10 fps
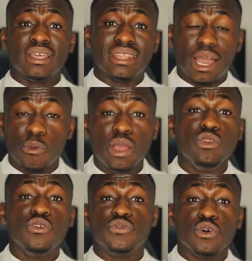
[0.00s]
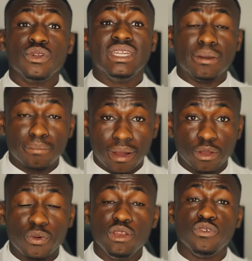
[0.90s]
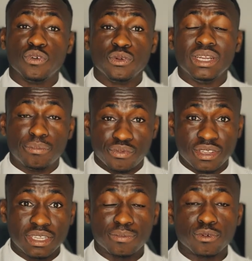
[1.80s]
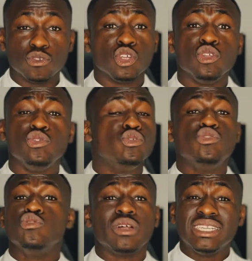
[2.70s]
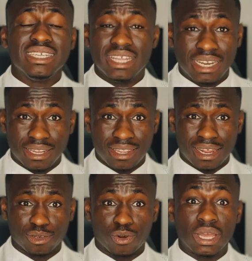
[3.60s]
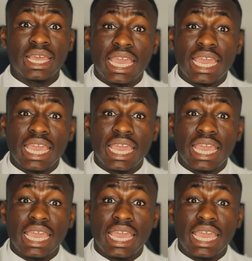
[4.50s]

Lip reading: that when you follow the principles, you do not need anything at all.